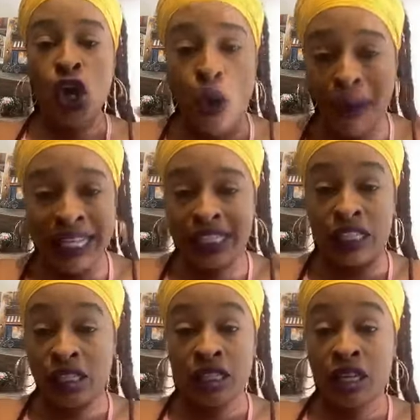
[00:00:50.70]

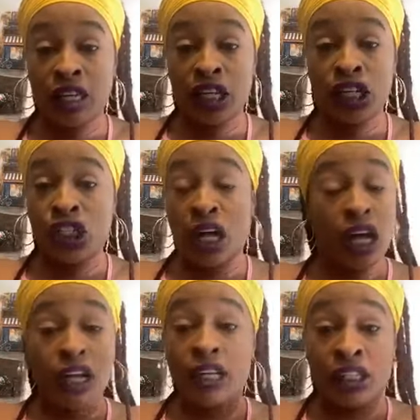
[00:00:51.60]
Humans
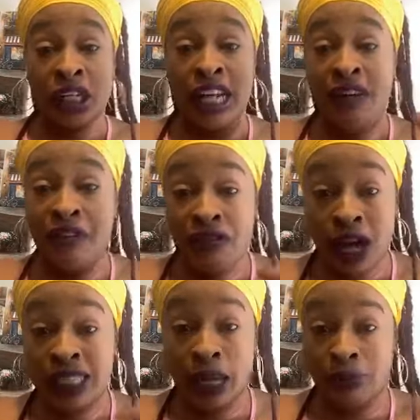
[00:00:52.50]
should never
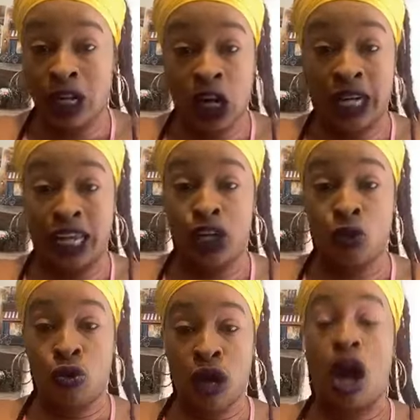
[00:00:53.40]
fuck something look like
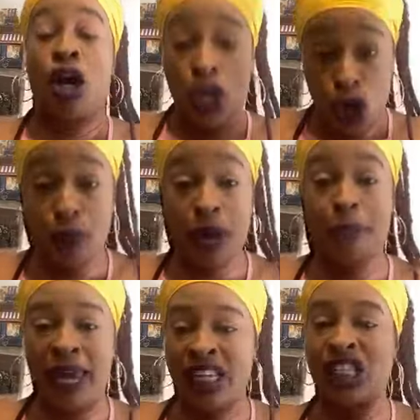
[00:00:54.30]
you. A human
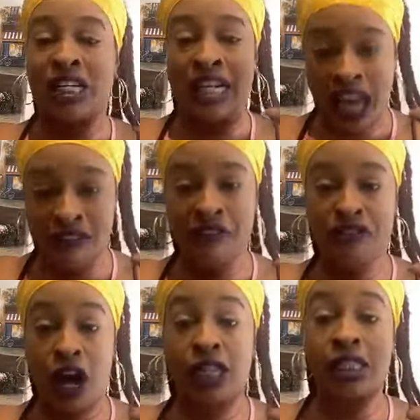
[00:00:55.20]
being should never
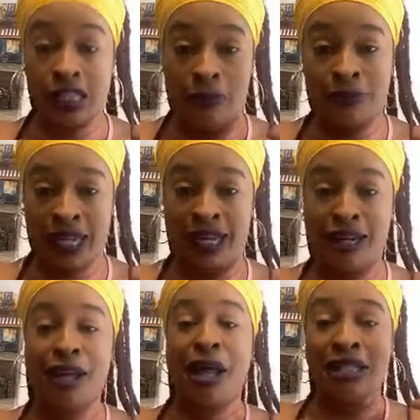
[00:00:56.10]
fuck
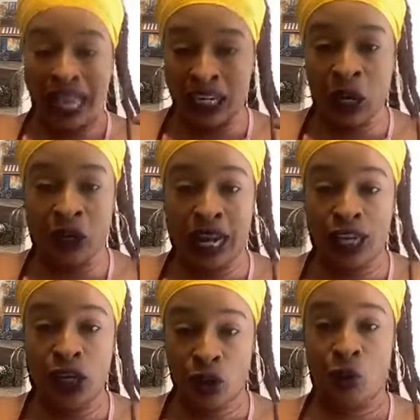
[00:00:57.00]
something that look
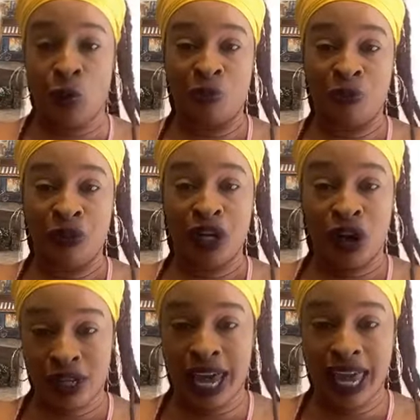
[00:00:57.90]
like you.
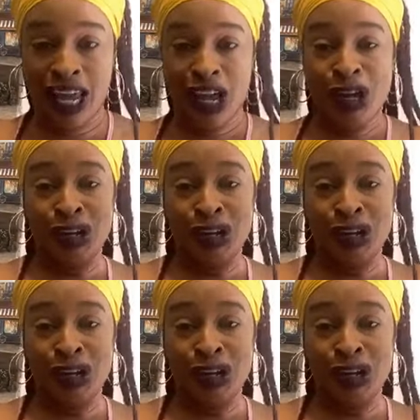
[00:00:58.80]
Okay?